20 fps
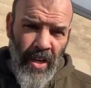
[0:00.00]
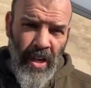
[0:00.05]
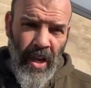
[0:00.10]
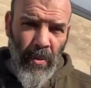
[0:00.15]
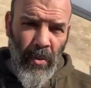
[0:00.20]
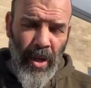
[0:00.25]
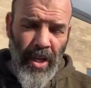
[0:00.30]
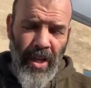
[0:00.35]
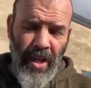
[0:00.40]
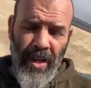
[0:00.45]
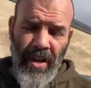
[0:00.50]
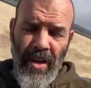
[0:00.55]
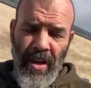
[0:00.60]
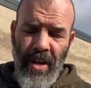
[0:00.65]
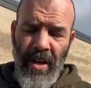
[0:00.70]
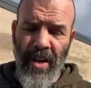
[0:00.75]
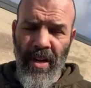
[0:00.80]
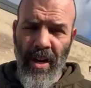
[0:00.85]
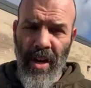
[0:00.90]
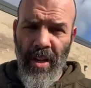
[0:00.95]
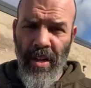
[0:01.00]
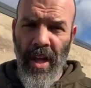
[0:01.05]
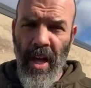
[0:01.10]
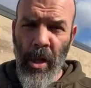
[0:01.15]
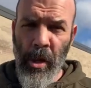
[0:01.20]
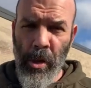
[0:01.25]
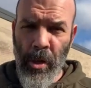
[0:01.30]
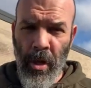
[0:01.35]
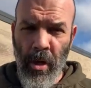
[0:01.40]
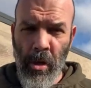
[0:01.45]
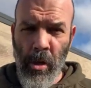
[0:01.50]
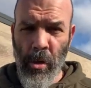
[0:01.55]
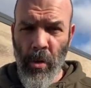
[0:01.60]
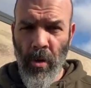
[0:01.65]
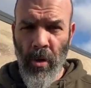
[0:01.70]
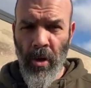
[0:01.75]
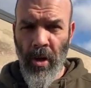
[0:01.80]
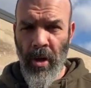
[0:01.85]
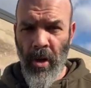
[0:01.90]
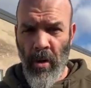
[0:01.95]
like we did last year,
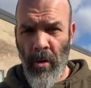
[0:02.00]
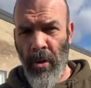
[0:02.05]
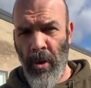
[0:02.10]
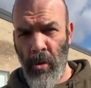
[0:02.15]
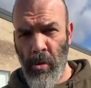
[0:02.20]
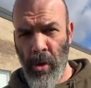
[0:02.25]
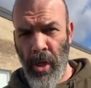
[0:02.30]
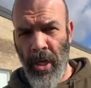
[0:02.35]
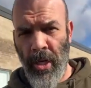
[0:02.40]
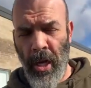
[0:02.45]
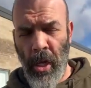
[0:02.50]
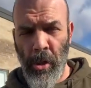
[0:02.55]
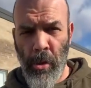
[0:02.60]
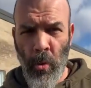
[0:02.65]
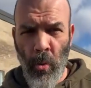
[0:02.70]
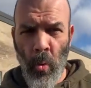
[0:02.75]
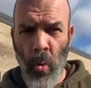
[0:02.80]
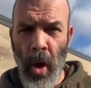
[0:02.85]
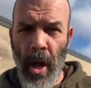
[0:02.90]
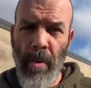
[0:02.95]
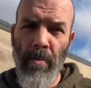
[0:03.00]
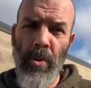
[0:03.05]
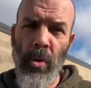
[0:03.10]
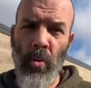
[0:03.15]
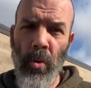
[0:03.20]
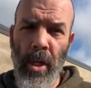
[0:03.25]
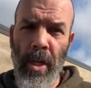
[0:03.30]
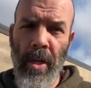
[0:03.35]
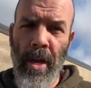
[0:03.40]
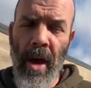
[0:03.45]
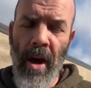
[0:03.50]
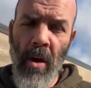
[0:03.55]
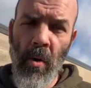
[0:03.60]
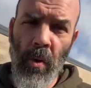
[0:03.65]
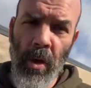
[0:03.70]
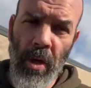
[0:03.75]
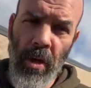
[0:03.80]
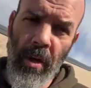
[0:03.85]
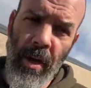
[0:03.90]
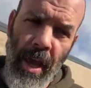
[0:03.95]
so things will get nice and wet between
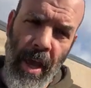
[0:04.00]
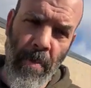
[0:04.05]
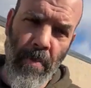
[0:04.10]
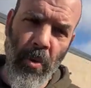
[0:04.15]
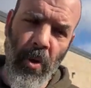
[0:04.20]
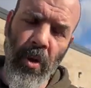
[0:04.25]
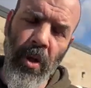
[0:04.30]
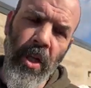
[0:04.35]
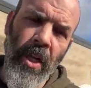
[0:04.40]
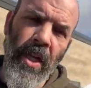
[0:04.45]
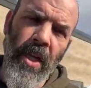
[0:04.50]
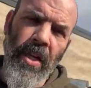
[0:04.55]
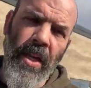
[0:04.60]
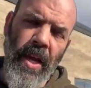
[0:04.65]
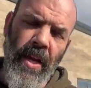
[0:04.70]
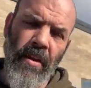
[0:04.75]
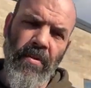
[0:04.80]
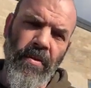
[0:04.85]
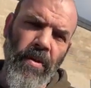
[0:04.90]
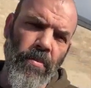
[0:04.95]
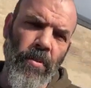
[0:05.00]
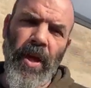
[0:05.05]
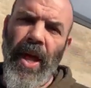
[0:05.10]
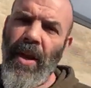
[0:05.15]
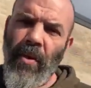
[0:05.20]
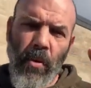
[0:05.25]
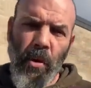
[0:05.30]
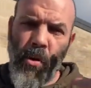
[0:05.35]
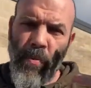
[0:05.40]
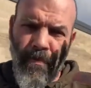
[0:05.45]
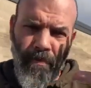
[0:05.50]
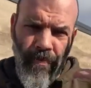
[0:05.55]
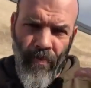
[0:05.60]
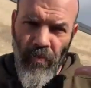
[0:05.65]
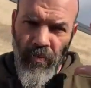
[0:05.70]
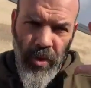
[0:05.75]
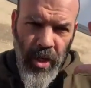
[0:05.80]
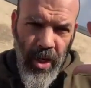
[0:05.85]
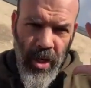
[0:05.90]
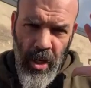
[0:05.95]
now and April, end of April. Anyways,
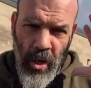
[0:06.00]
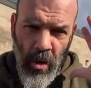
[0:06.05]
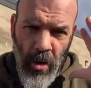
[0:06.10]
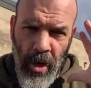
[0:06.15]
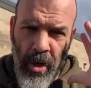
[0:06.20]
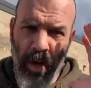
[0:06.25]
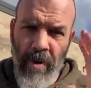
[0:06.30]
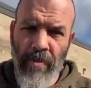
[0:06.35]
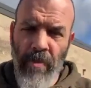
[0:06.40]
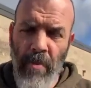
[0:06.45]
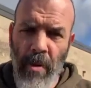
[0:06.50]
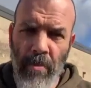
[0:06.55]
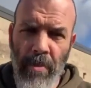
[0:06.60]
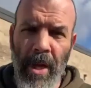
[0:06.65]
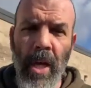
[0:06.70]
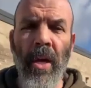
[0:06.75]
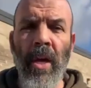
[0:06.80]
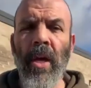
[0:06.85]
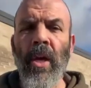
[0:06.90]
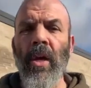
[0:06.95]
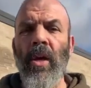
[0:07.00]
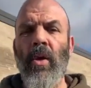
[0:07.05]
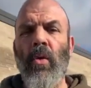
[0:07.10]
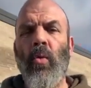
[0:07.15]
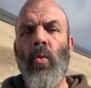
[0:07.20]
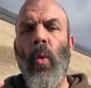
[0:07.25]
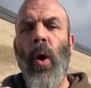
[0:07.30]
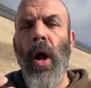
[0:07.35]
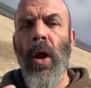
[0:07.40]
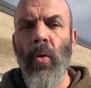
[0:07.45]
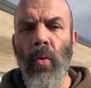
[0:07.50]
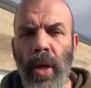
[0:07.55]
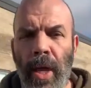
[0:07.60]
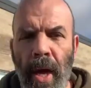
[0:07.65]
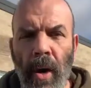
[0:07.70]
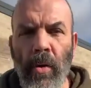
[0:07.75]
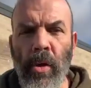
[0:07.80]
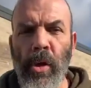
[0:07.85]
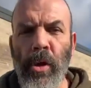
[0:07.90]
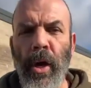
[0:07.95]
enough about me. Why are
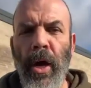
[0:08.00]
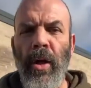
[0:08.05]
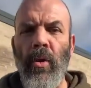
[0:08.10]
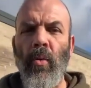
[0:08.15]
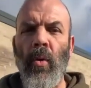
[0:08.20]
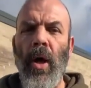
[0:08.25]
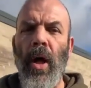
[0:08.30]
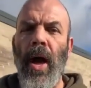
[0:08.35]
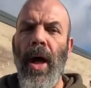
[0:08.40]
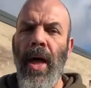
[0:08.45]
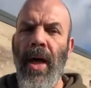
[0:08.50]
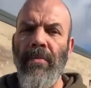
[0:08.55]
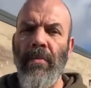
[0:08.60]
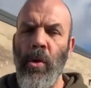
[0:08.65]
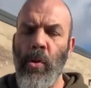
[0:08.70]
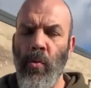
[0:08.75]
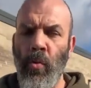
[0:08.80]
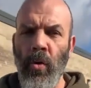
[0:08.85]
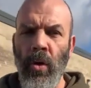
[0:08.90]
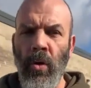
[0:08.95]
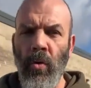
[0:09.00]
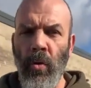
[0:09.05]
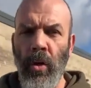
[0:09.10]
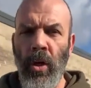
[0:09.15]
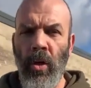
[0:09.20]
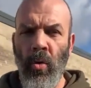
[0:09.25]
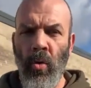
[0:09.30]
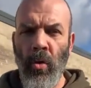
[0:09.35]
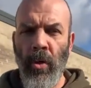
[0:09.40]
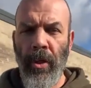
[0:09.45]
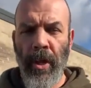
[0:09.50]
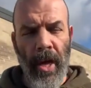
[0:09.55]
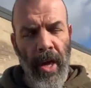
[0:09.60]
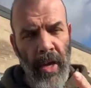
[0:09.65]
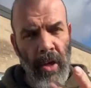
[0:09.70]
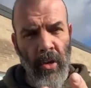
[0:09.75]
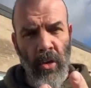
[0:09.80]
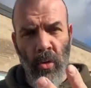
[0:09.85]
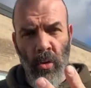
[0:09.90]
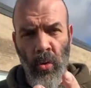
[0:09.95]
we outside? Well, I have this really cool thing. I
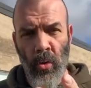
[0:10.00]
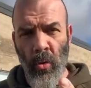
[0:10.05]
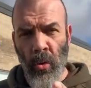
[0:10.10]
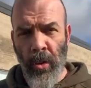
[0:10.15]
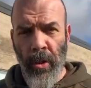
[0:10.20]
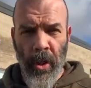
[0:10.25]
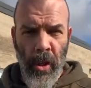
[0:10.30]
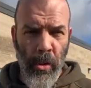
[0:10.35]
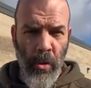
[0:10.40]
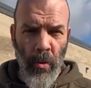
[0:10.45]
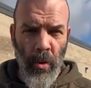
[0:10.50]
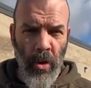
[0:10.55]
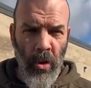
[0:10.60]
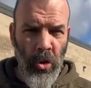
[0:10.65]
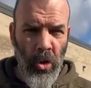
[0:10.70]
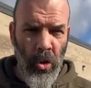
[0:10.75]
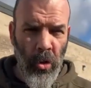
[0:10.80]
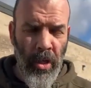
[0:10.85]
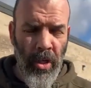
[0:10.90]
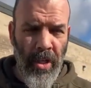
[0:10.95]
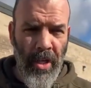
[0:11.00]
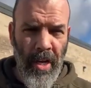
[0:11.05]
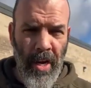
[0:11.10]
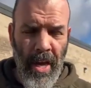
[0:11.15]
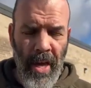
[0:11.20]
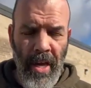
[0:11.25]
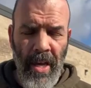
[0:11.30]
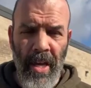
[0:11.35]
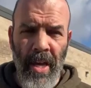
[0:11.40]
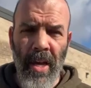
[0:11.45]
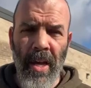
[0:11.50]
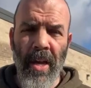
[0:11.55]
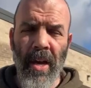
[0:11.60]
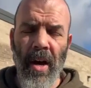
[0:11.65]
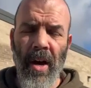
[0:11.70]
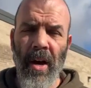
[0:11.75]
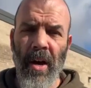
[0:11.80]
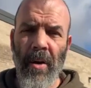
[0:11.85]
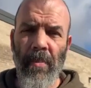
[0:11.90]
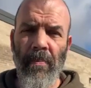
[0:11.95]
got two cool things I want to show you today.
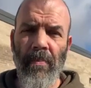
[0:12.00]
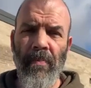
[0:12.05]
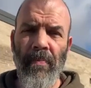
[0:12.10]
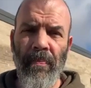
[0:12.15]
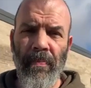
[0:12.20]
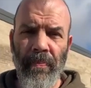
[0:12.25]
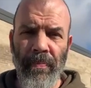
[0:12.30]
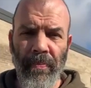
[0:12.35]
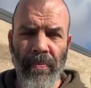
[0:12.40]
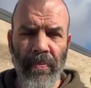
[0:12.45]
One